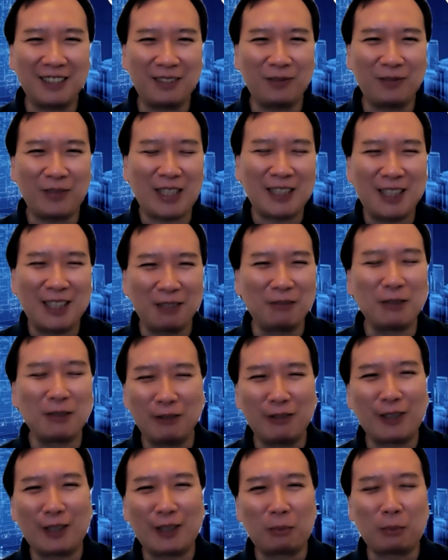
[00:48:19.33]
messing
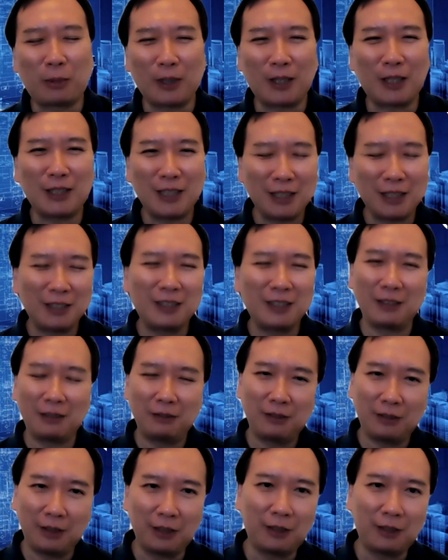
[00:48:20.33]
with our project.
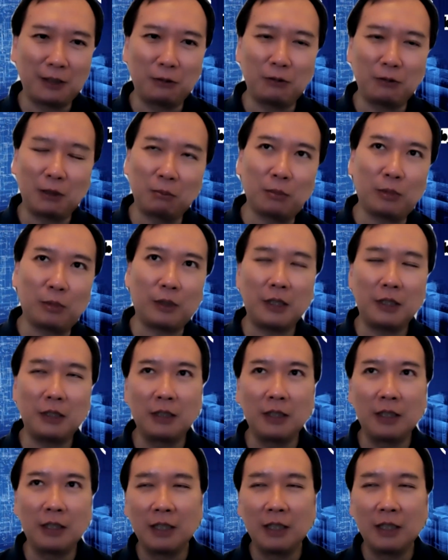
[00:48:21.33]
This is one point.